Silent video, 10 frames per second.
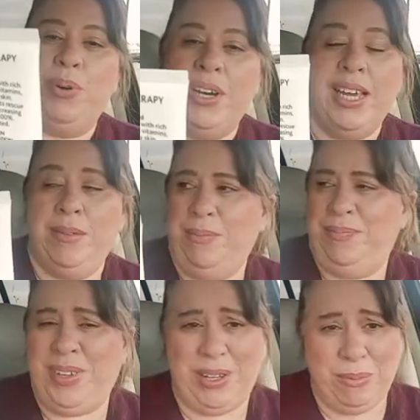pretty,
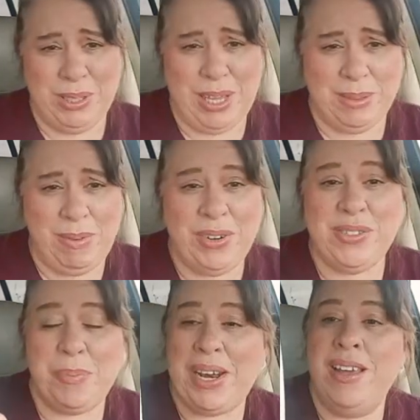I almost lost my voice
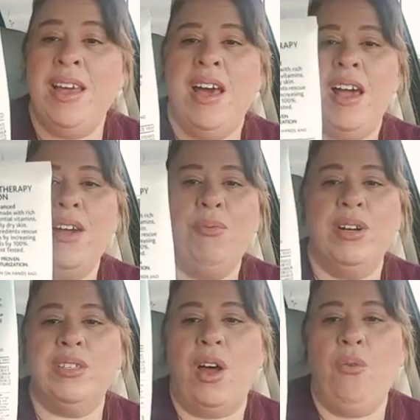for a minute. It
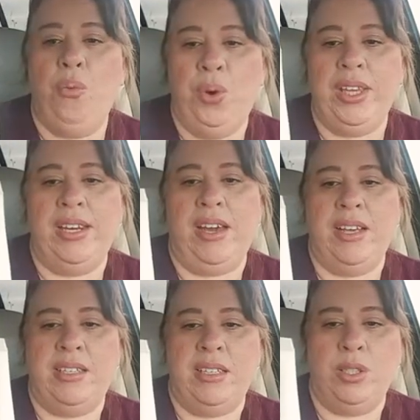works really
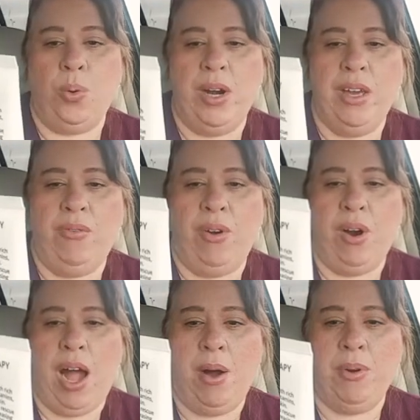nice. It's
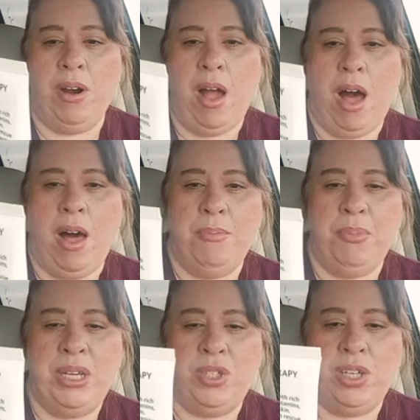24-hour
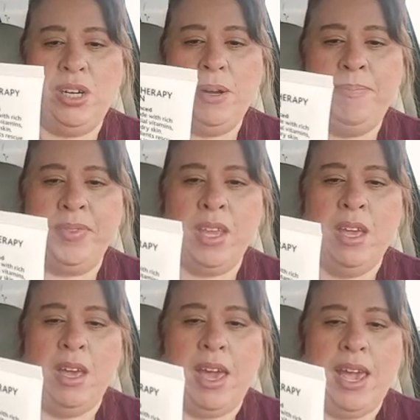moisture
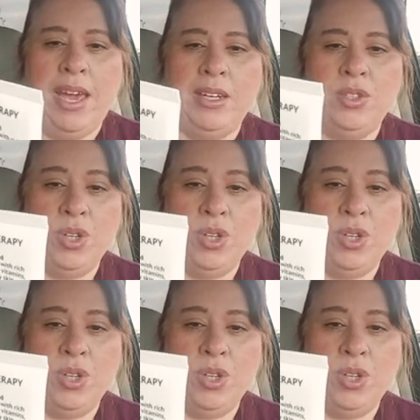and it's